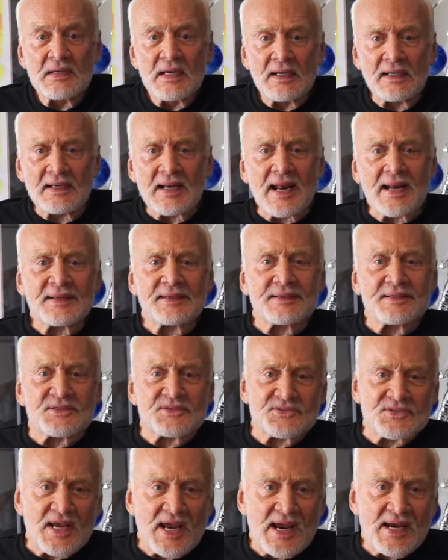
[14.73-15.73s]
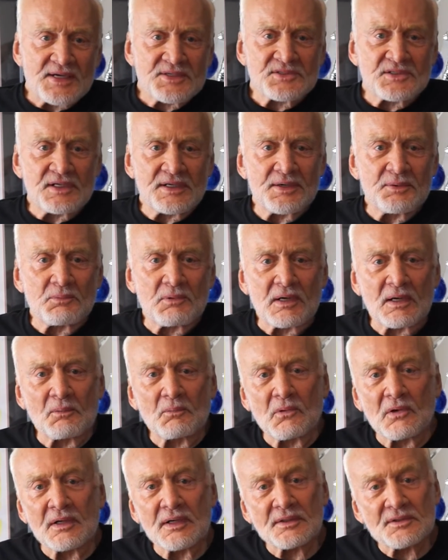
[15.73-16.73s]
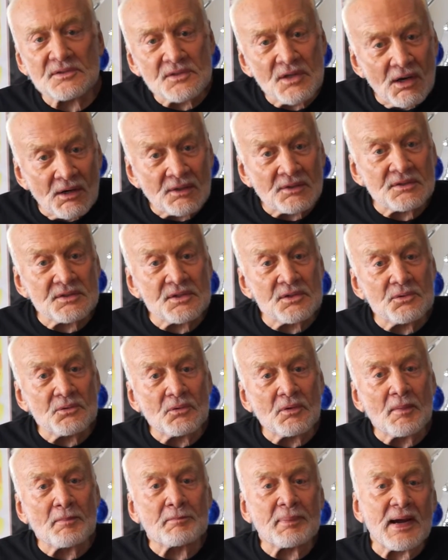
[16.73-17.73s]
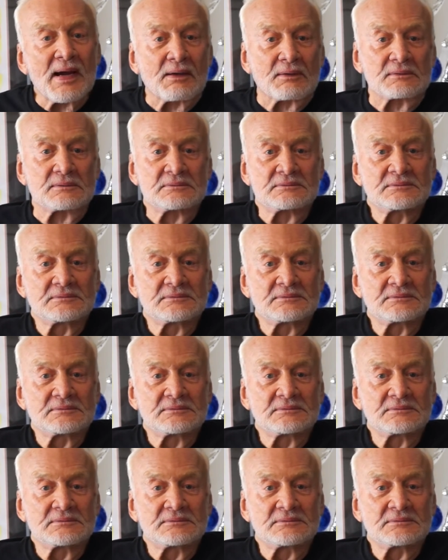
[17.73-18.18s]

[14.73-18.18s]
And that is actually what I want to talk to you about.